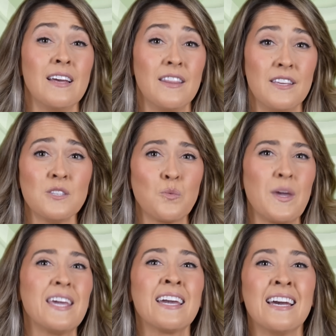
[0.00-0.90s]
This
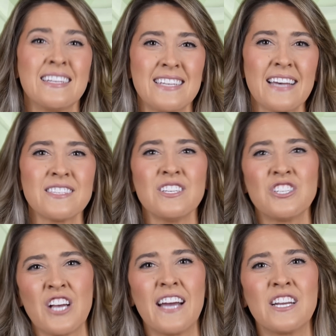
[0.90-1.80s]
week, Tesla
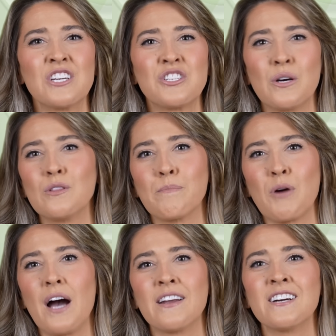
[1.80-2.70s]
China showed the
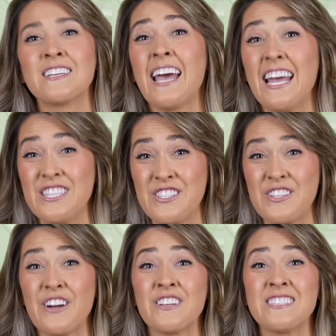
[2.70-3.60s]
product and
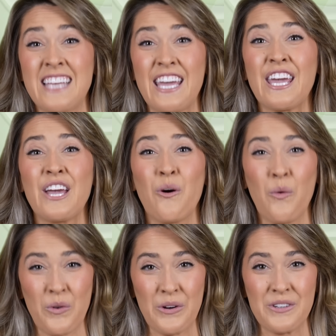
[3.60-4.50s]
started taking
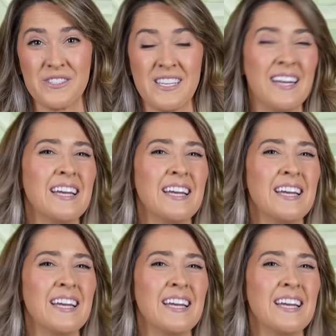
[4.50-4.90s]
orders.